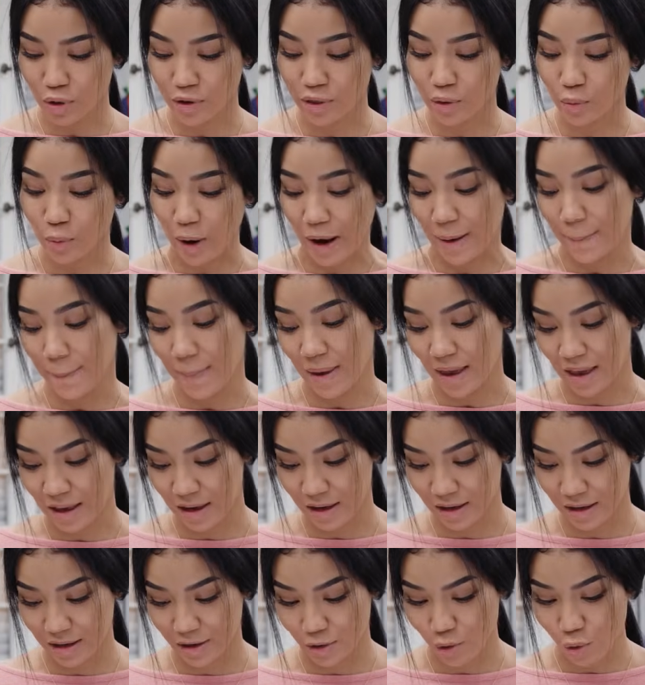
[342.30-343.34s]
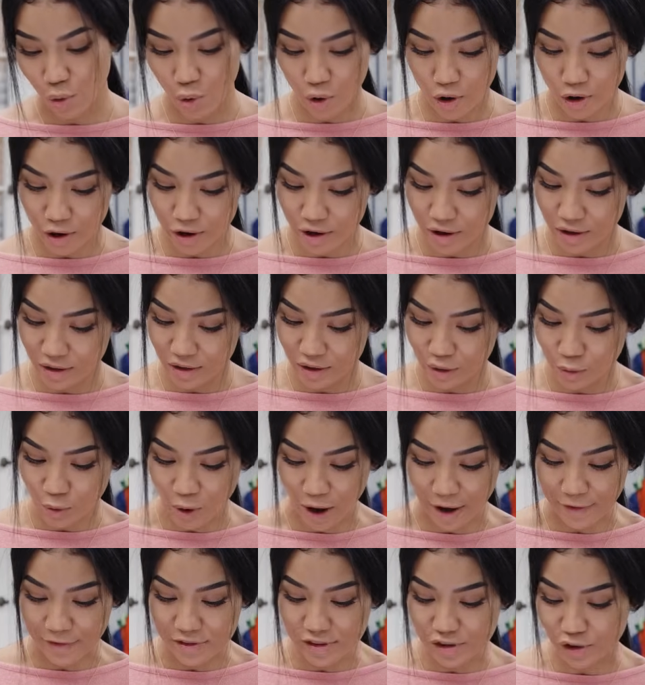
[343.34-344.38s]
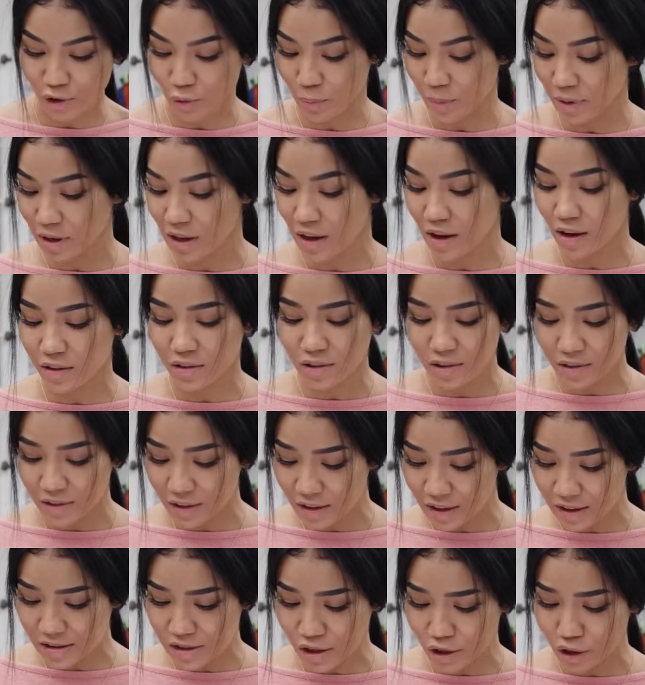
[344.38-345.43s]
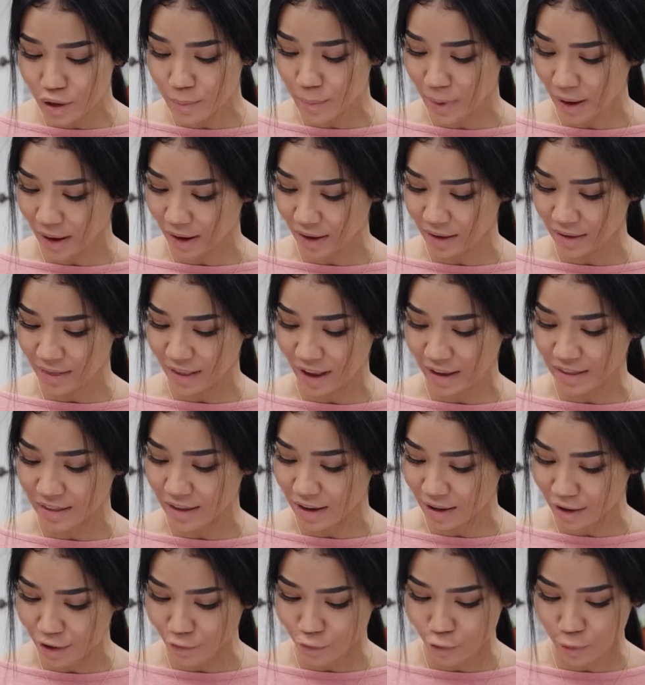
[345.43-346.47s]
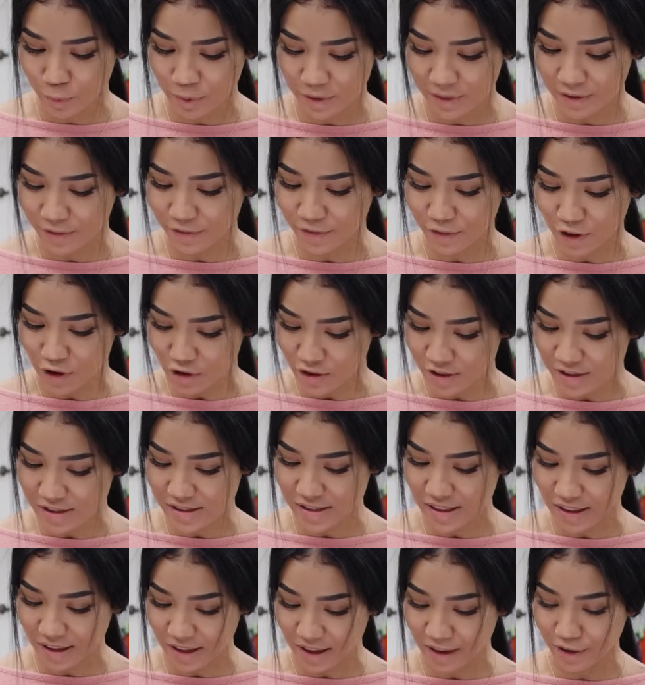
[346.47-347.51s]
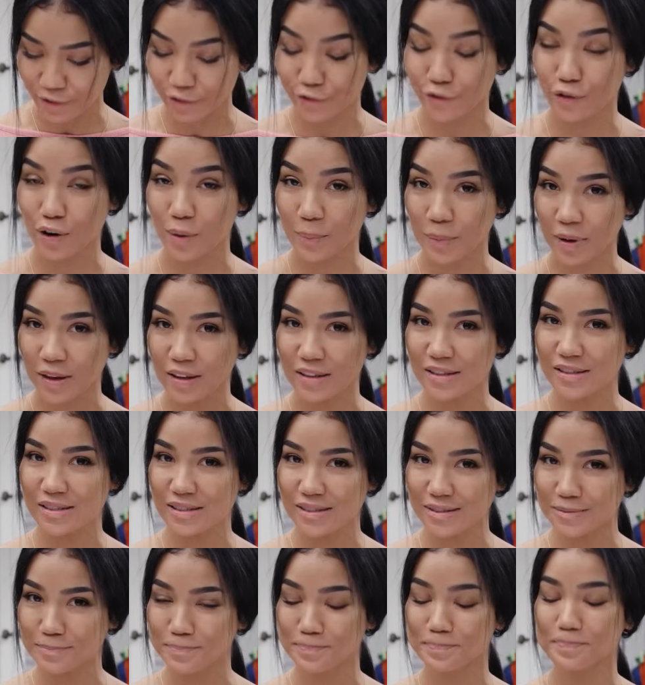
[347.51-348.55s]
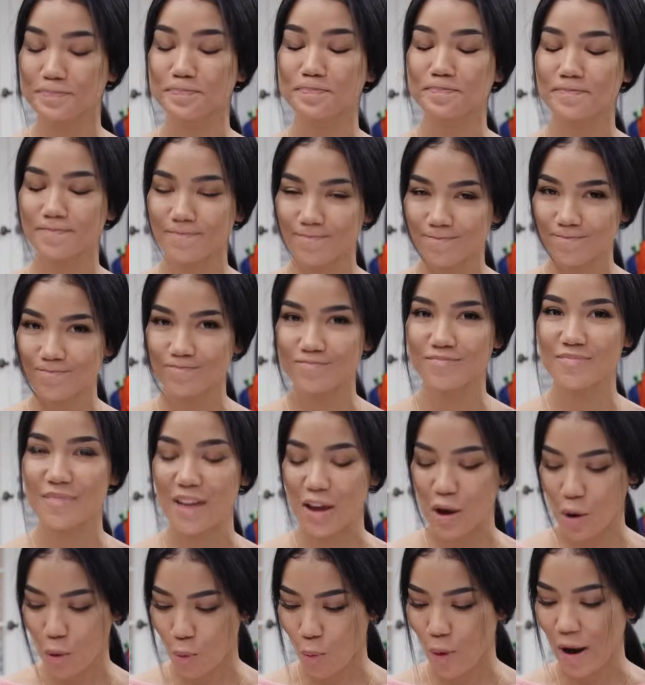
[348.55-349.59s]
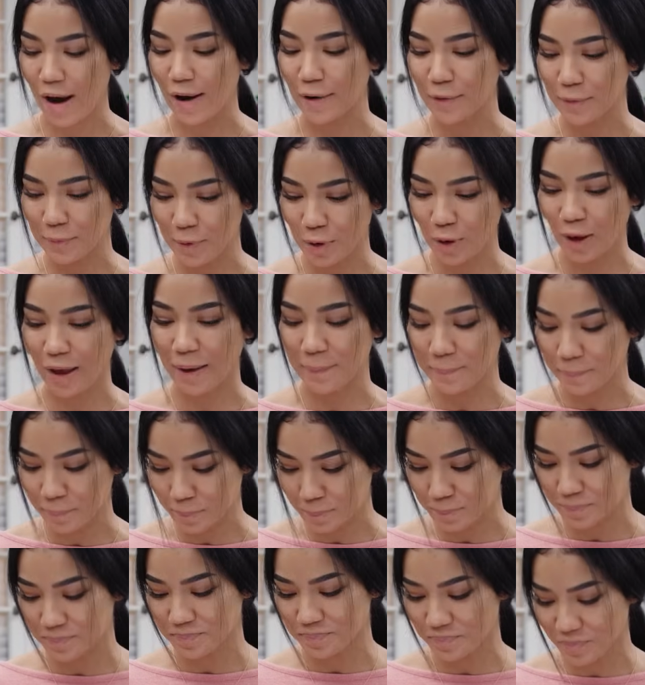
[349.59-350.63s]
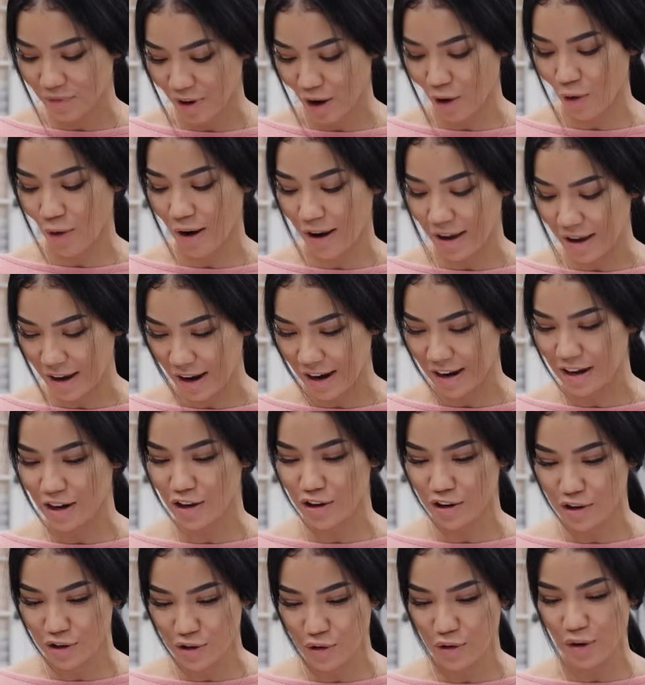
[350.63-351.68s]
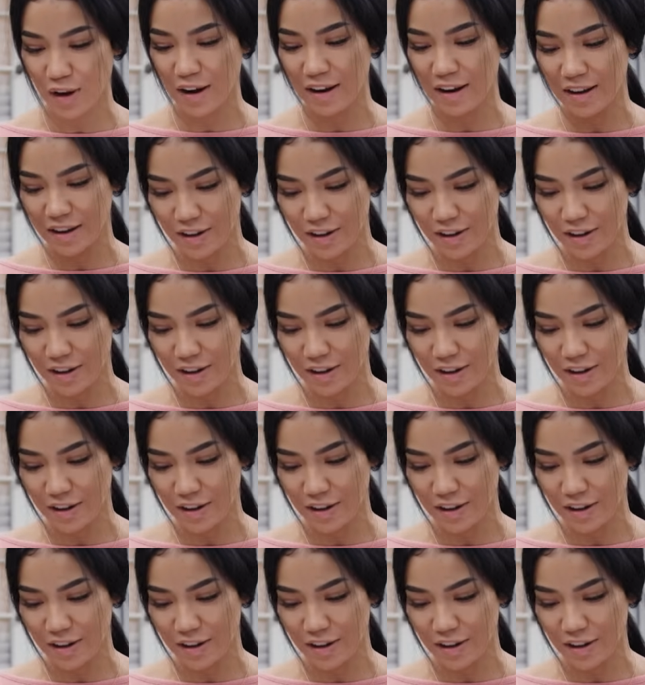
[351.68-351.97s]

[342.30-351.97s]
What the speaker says: or the right mate. Or you will have so many other things on your mind that love will be the furthest thing from it. Wow, okay. All right, I hear you.